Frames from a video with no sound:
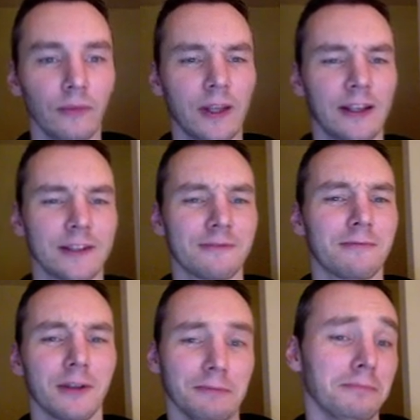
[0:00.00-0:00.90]
That's
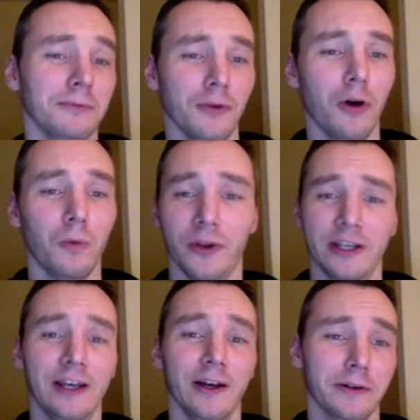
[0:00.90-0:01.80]
not what they
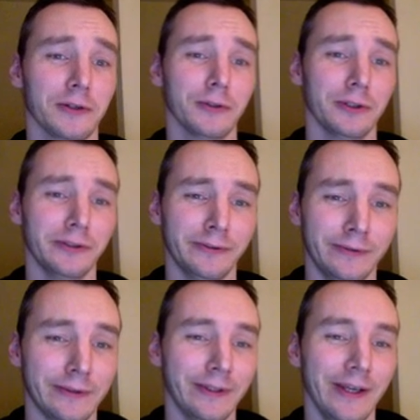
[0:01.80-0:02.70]
are at all.
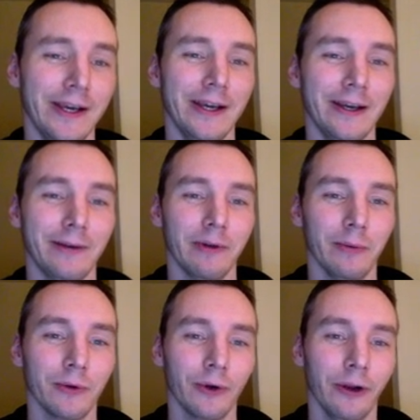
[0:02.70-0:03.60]
Maybe
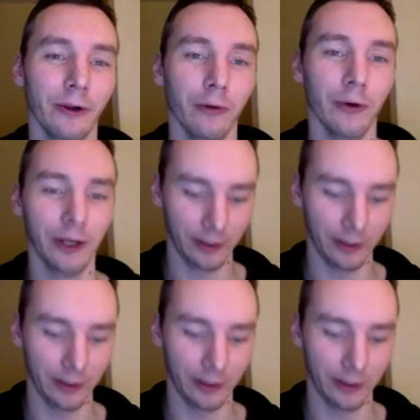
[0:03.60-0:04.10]
we'll call it lower body.